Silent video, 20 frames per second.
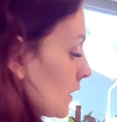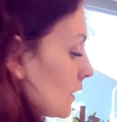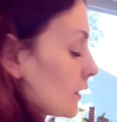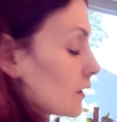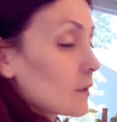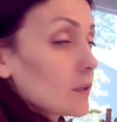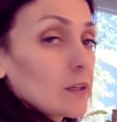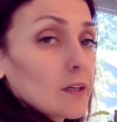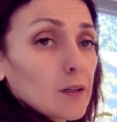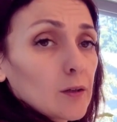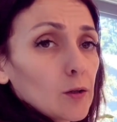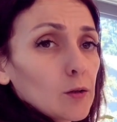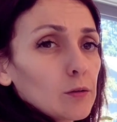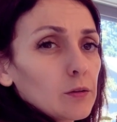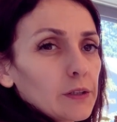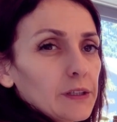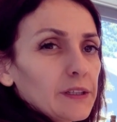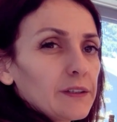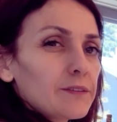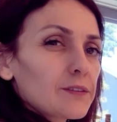yellow
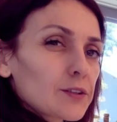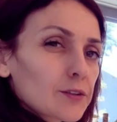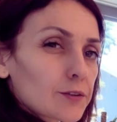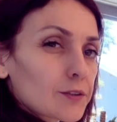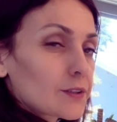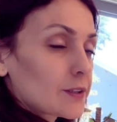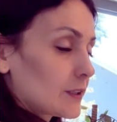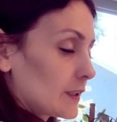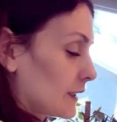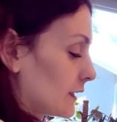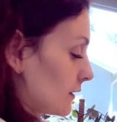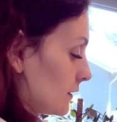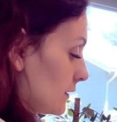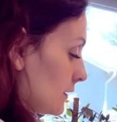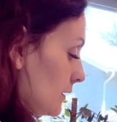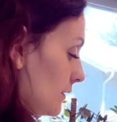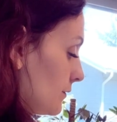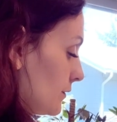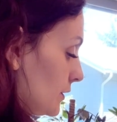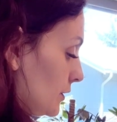leaves or sick
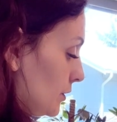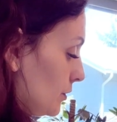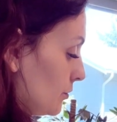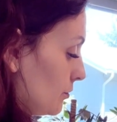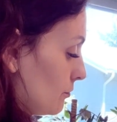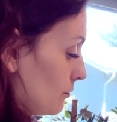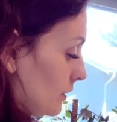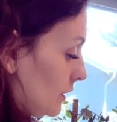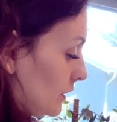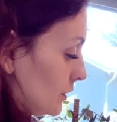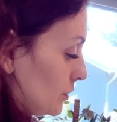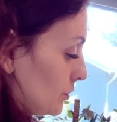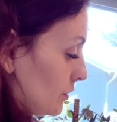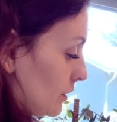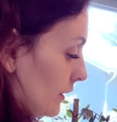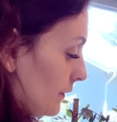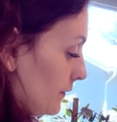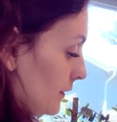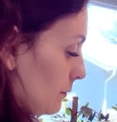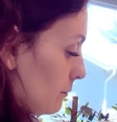leaves, you want to
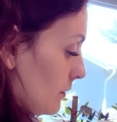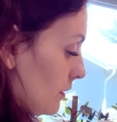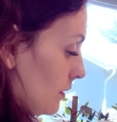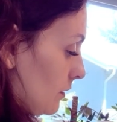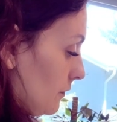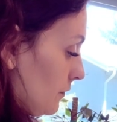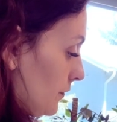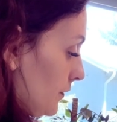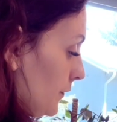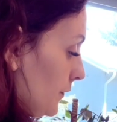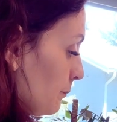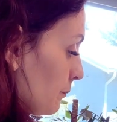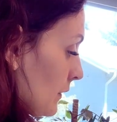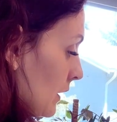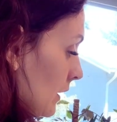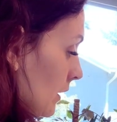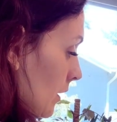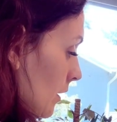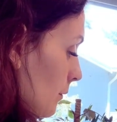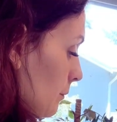cut them off,
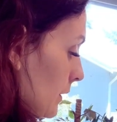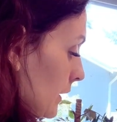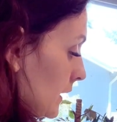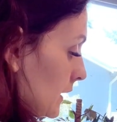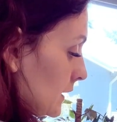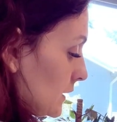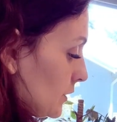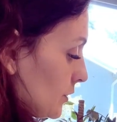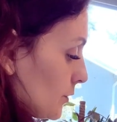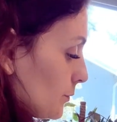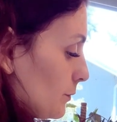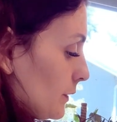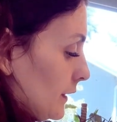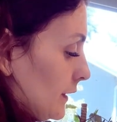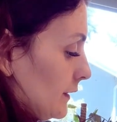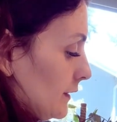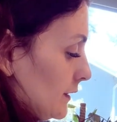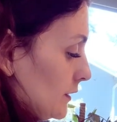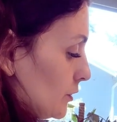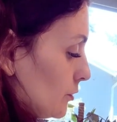because your
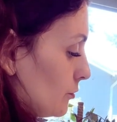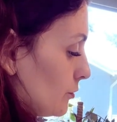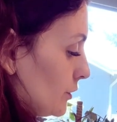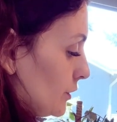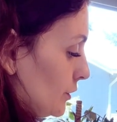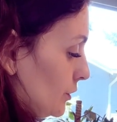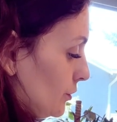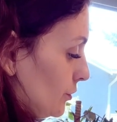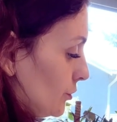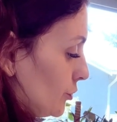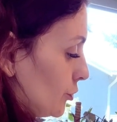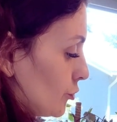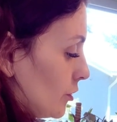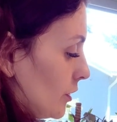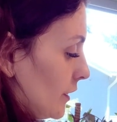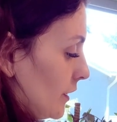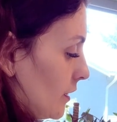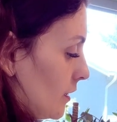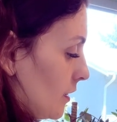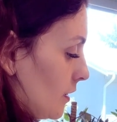plant is going to
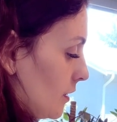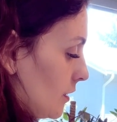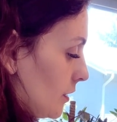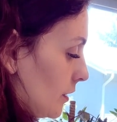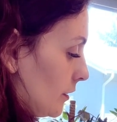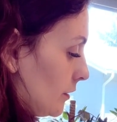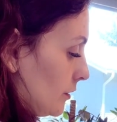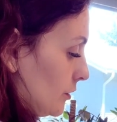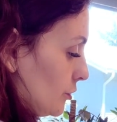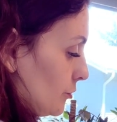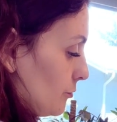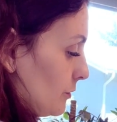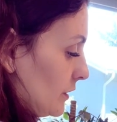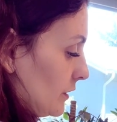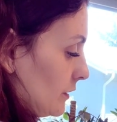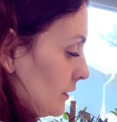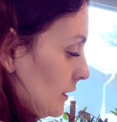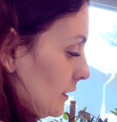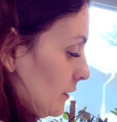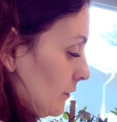try hard to
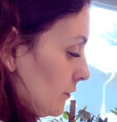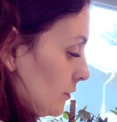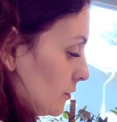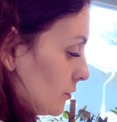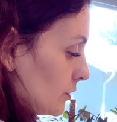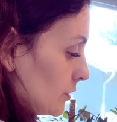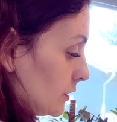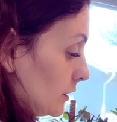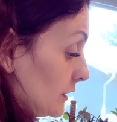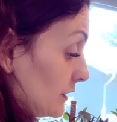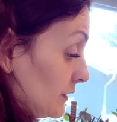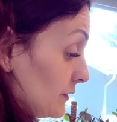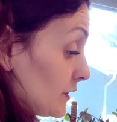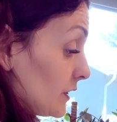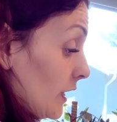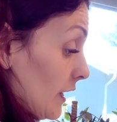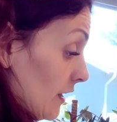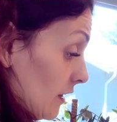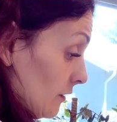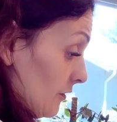maintain those leaves
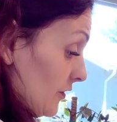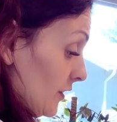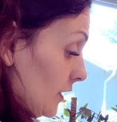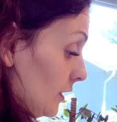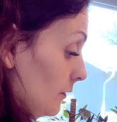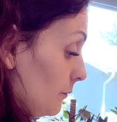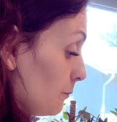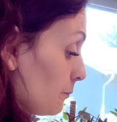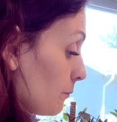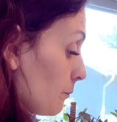healthy,